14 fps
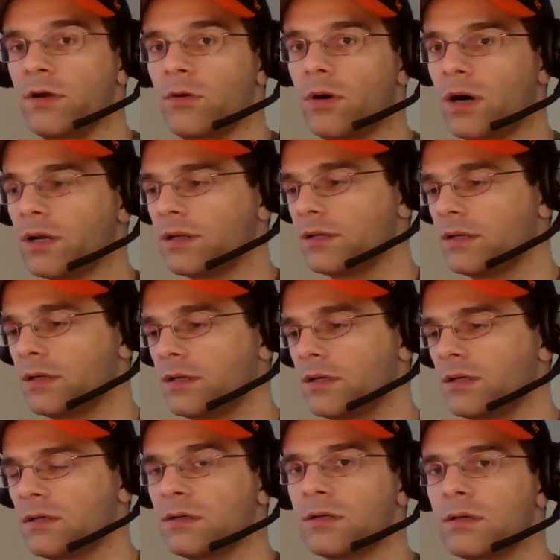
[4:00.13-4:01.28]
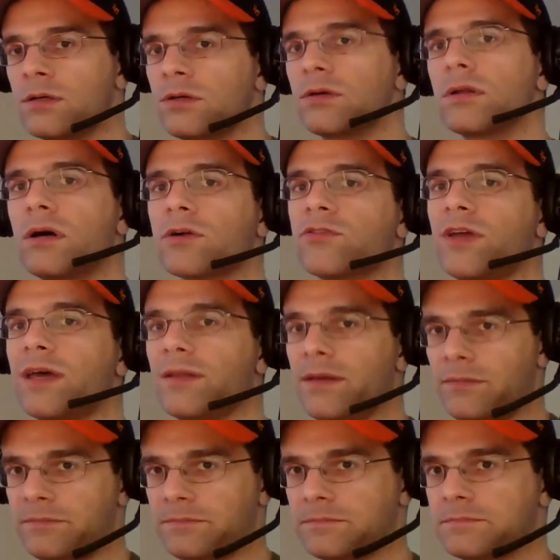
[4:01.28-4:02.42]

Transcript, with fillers: you want. Good luck, Stanley.